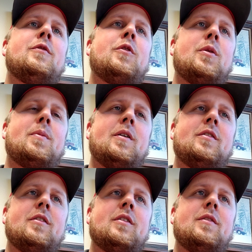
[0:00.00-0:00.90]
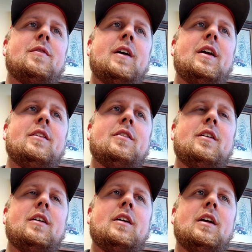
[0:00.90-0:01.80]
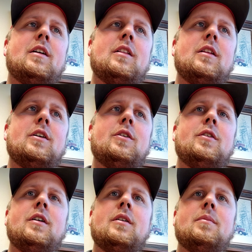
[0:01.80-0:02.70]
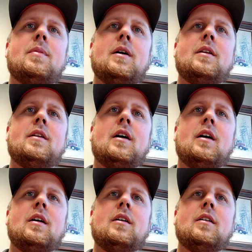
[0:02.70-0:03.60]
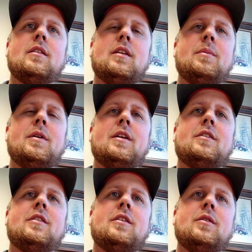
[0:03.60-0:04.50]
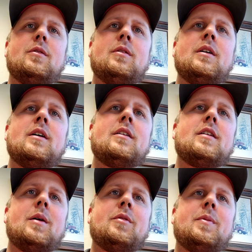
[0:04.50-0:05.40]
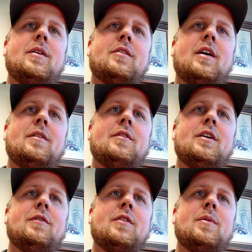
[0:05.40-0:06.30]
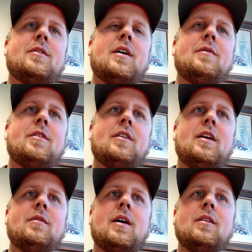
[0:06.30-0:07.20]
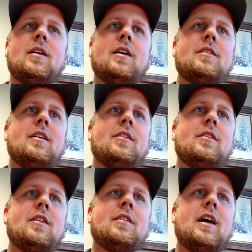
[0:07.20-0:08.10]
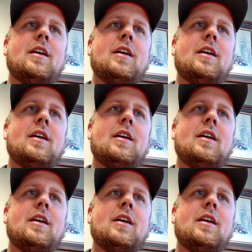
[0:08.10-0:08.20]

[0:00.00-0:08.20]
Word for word: for personal conveyance include, but not limited to time spent traveling from a driver's in route lodging, such